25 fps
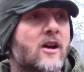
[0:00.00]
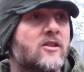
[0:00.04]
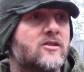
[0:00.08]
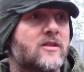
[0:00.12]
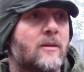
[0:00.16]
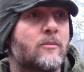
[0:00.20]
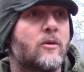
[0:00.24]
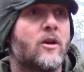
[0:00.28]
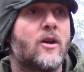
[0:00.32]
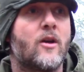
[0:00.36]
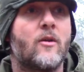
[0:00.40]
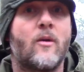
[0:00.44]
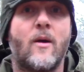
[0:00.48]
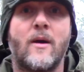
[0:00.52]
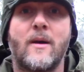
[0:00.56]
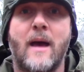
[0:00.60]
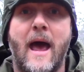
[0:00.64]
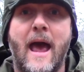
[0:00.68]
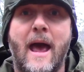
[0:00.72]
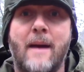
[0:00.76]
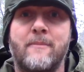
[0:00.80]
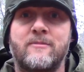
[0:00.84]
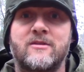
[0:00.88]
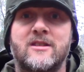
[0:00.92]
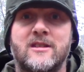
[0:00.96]
So I'm going to
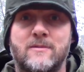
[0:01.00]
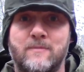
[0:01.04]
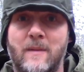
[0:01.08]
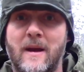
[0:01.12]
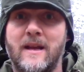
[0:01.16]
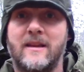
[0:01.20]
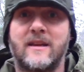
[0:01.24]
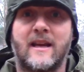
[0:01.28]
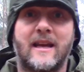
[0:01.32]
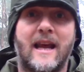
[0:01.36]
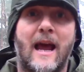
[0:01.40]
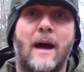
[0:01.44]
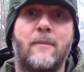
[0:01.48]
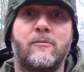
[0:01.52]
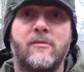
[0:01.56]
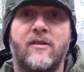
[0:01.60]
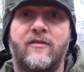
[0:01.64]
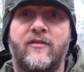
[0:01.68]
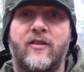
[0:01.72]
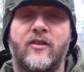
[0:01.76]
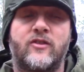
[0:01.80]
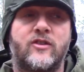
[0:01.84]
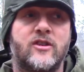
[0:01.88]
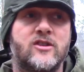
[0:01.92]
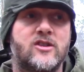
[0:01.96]
um, speed the camera
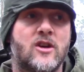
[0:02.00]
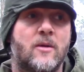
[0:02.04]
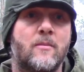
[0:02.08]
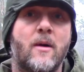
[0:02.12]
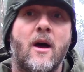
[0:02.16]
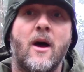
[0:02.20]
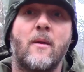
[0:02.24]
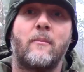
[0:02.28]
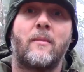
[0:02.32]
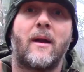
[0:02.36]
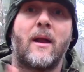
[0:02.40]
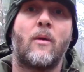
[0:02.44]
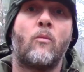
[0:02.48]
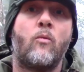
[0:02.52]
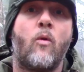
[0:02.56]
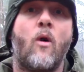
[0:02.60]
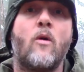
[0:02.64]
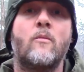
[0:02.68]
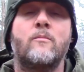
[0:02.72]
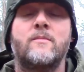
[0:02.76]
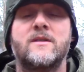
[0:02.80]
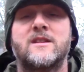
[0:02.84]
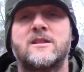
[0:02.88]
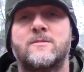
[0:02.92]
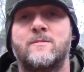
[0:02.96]
footage up, but I
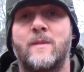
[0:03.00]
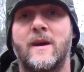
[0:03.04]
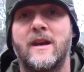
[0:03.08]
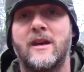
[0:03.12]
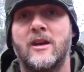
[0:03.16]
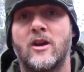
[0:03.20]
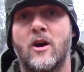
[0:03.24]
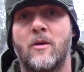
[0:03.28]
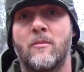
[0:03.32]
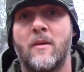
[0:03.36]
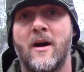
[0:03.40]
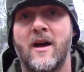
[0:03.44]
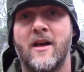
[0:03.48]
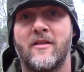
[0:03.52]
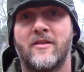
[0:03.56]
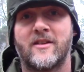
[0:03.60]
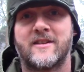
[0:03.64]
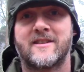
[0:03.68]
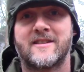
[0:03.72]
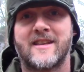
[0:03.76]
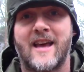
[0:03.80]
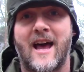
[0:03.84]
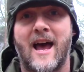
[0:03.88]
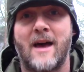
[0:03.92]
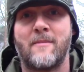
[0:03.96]
won't be speeding up the
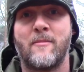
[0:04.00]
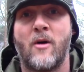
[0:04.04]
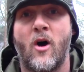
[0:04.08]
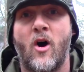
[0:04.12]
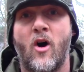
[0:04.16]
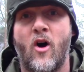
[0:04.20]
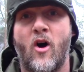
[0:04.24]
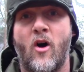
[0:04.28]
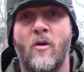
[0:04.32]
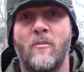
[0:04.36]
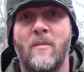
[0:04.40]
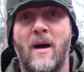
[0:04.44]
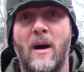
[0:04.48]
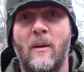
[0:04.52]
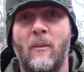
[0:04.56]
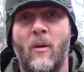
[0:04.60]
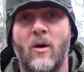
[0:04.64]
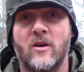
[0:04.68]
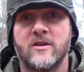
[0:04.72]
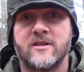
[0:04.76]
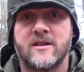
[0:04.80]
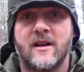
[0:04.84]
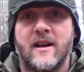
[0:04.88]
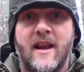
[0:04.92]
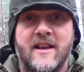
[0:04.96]
time on my
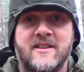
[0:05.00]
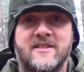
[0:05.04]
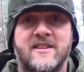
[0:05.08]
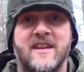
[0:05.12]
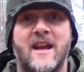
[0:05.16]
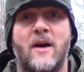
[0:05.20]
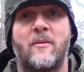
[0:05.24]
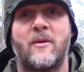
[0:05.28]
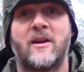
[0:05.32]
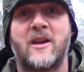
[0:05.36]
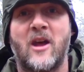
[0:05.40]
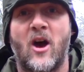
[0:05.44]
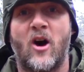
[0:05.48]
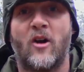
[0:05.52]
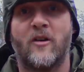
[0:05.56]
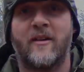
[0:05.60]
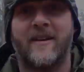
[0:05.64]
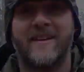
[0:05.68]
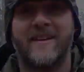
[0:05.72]
watch. Let's see how I get on.